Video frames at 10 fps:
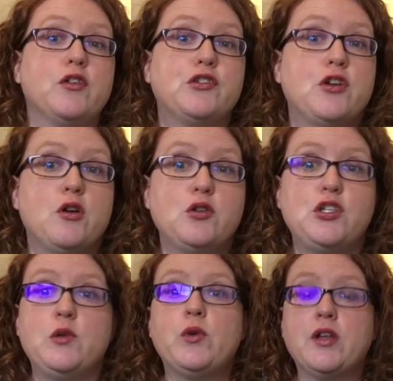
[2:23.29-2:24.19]
So
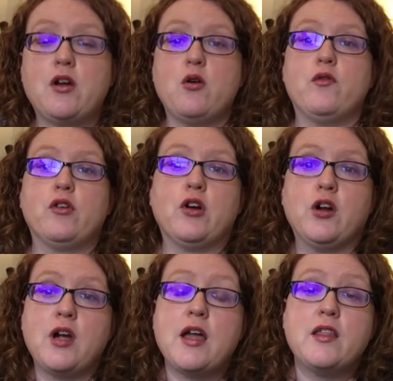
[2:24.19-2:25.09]
she went
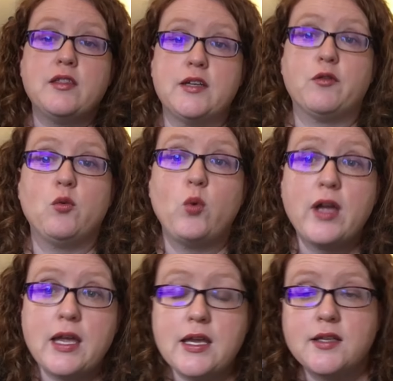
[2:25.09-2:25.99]
over different
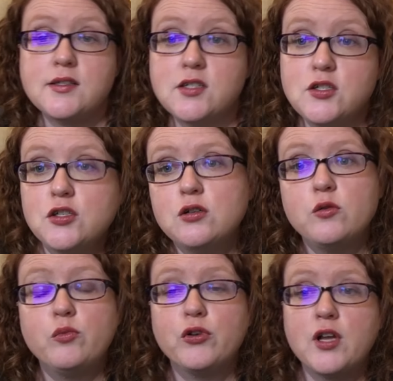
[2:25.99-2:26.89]
ways to do
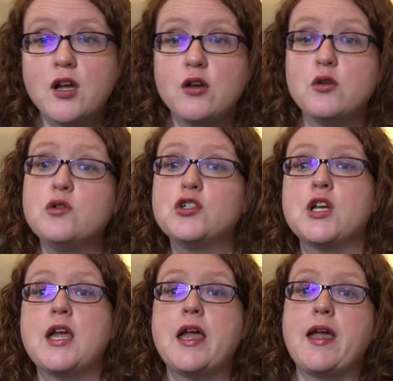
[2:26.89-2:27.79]
brioche
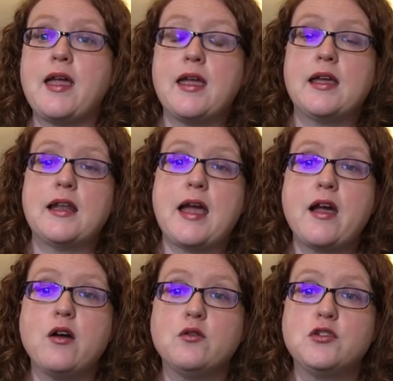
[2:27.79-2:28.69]
and
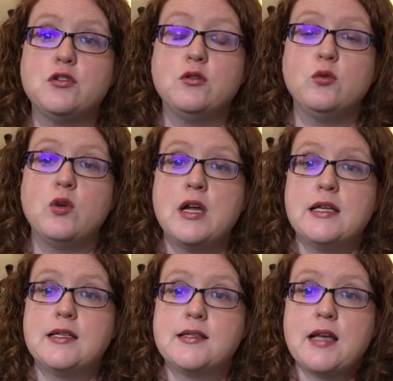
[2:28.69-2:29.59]
how to
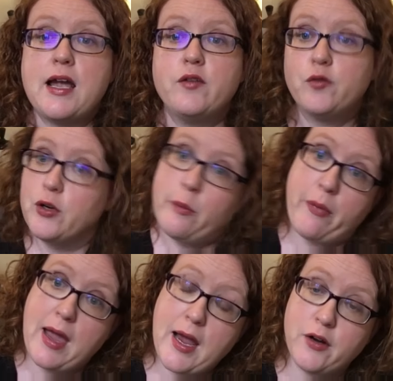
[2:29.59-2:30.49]
decipher and
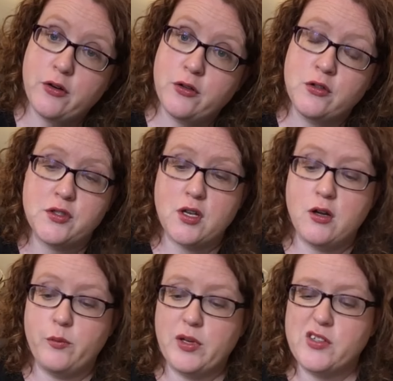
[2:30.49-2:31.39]
patterns,
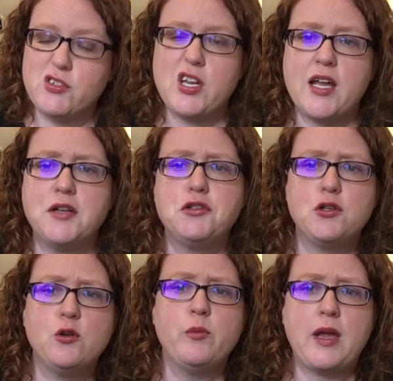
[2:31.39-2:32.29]
because there's kind of
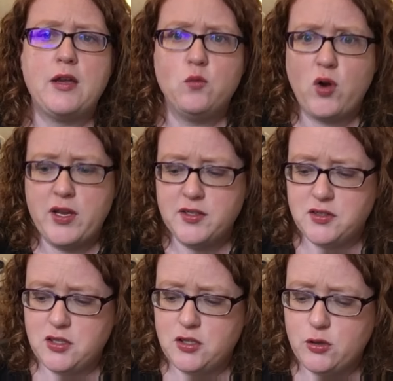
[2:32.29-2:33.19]
two main ways
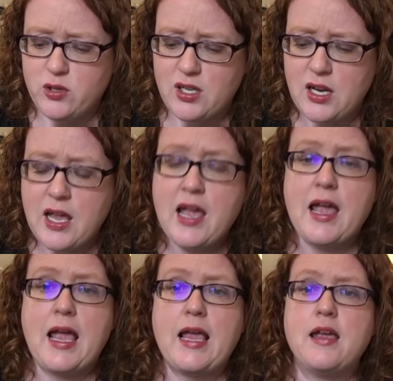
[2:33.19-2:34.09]
to do it,
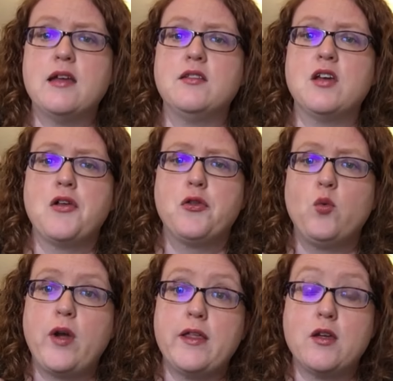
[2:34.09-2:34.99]
and the
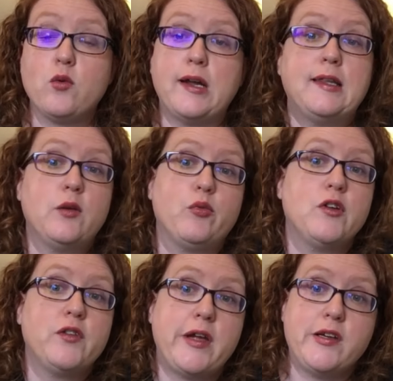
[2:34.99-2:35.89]
way they write the
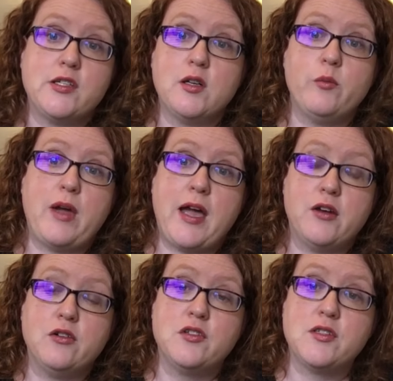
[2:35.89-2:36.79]
abbreviation and
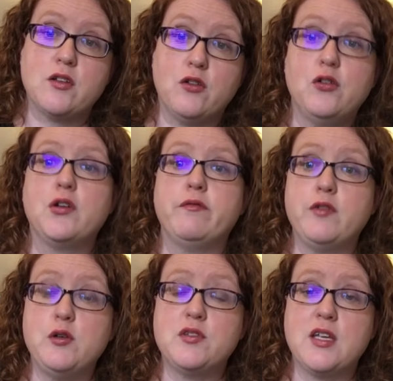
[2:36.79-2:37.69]
patterns is a little
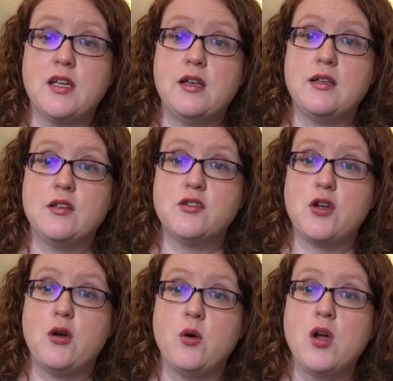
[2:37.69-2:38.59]
confusing, and
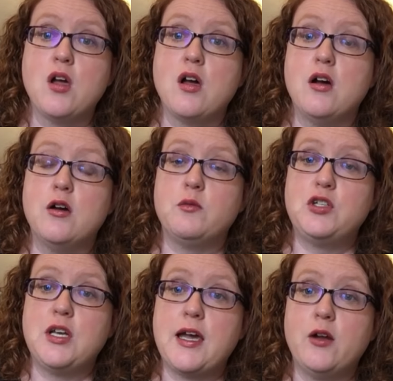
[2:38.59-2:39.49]
so
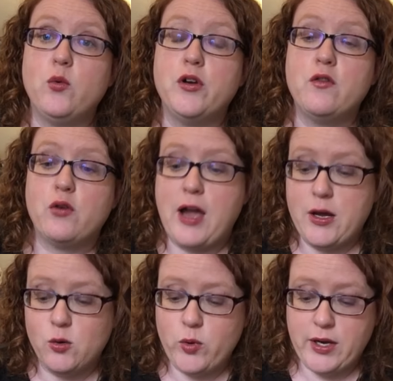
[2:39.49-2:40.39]
she kind of went over how
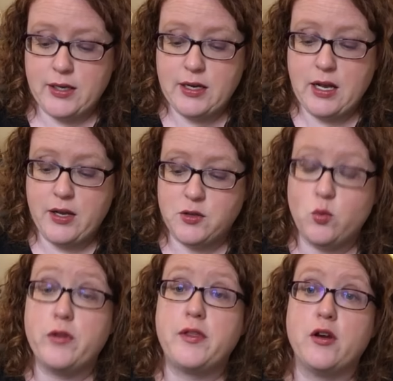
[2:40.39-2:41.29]
to recognize
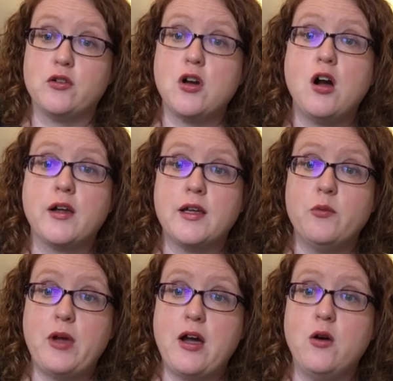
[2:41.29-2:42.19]
what they're talking
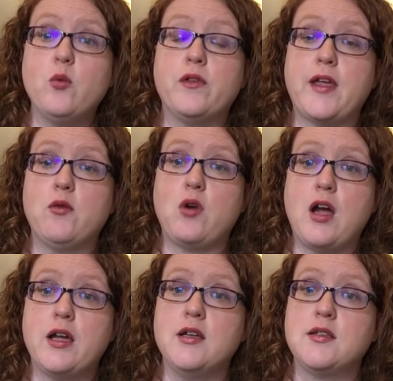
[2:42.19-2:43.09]
about when they
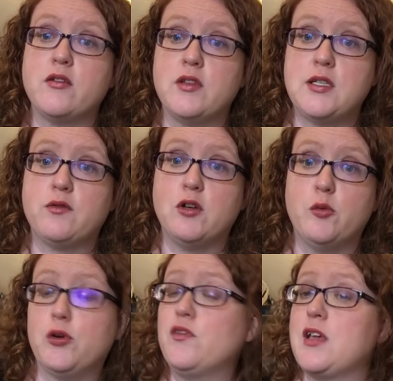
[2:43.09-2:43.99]
write the different
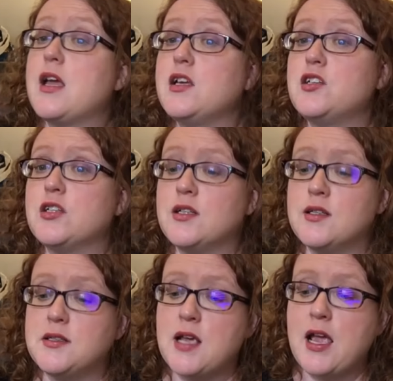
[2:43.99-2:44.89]

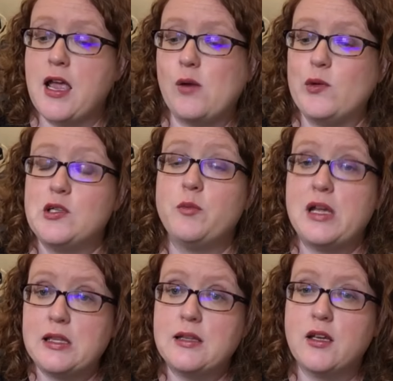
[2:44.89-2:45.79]
abbreviations and which
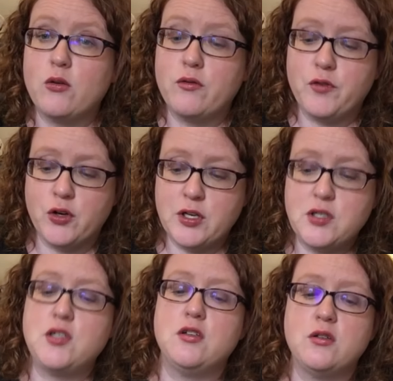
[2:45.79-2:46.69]
method they're referring
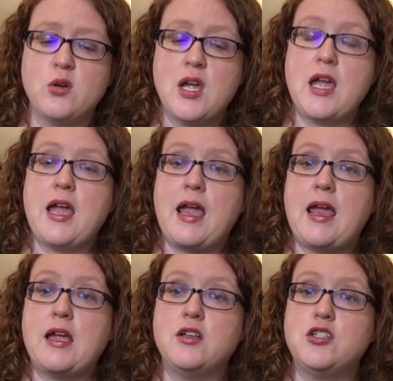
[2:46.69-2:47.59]
to,
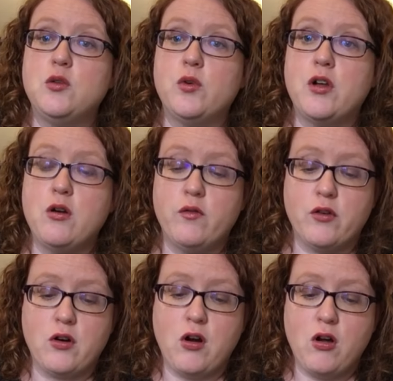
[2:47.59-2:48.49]
and she went
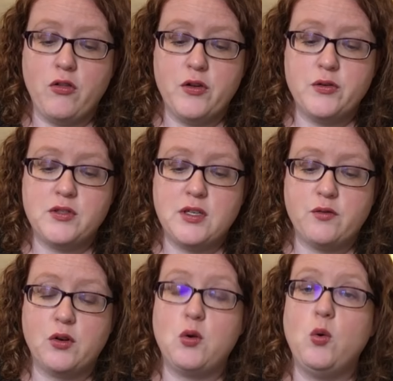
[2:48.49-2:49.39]
over all those
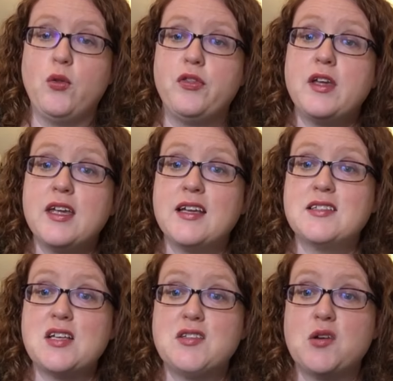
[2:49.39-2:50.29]
different cool things,
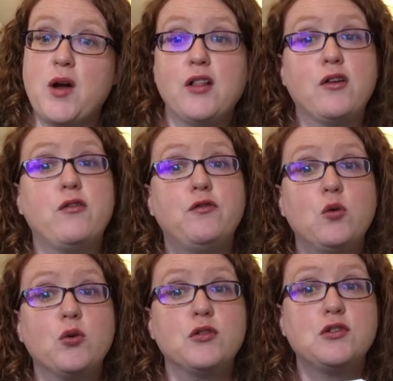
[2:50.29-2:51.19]
and so I look
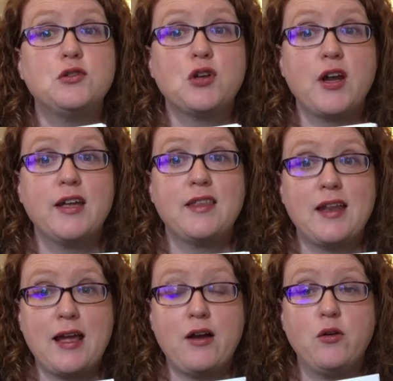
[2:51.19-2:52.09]
forward to trying that
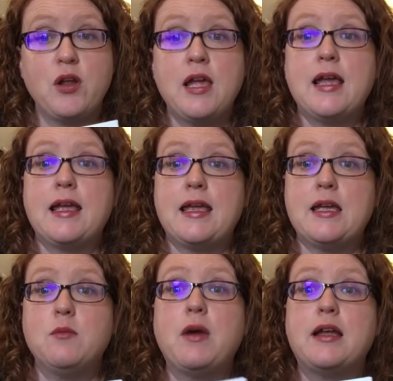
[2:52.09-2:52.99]
out
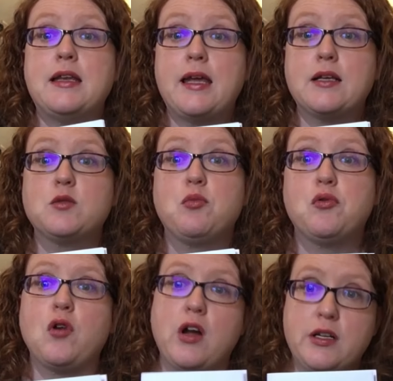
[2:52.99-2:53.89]
in my next
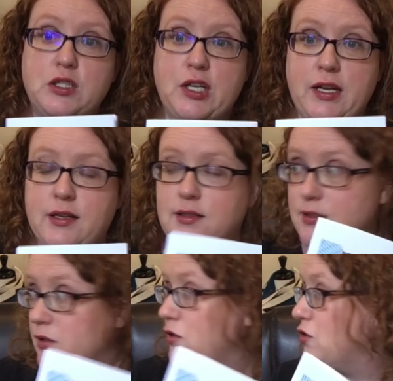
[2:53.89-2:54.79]
project.
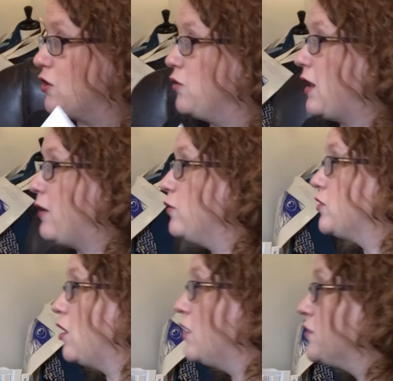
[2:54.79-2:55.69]
So that was
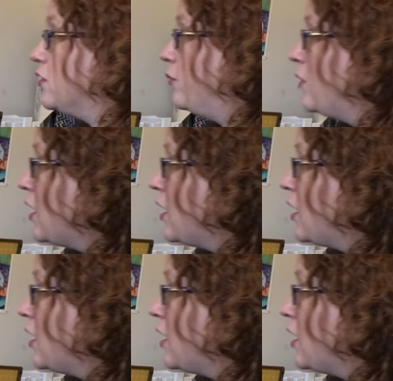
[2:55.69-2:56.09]
awesome.